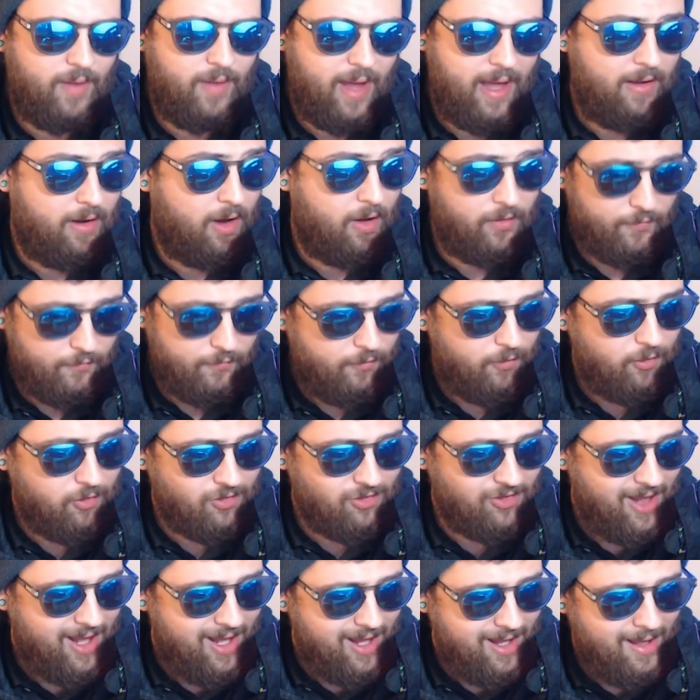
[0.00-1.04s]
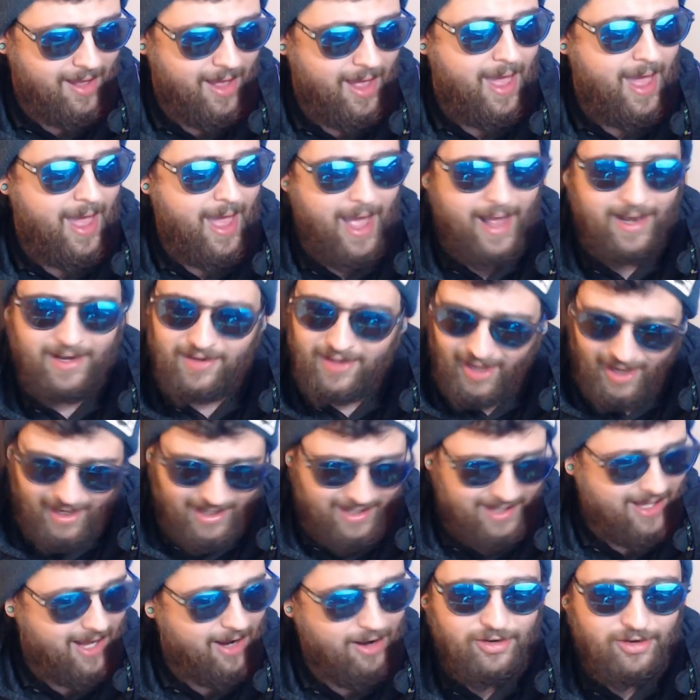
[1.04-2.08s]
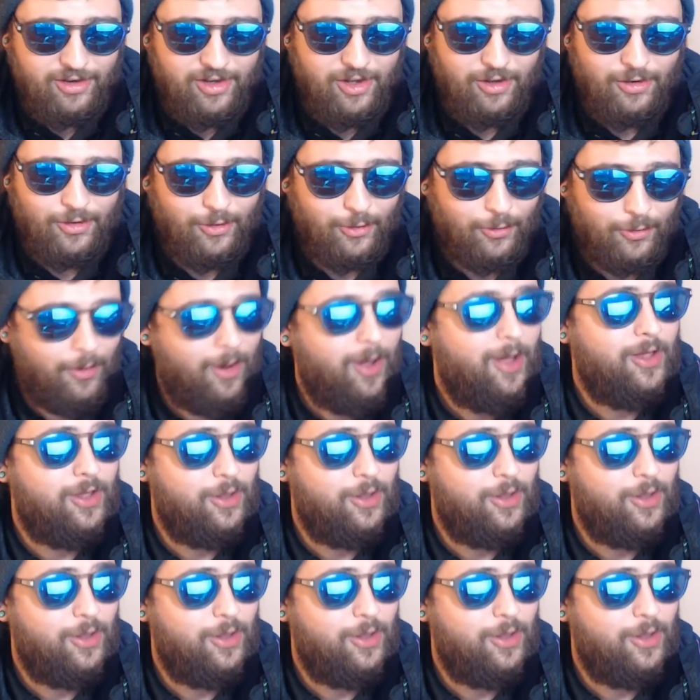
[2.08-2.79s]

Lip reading: on the first day, and I guarantee you,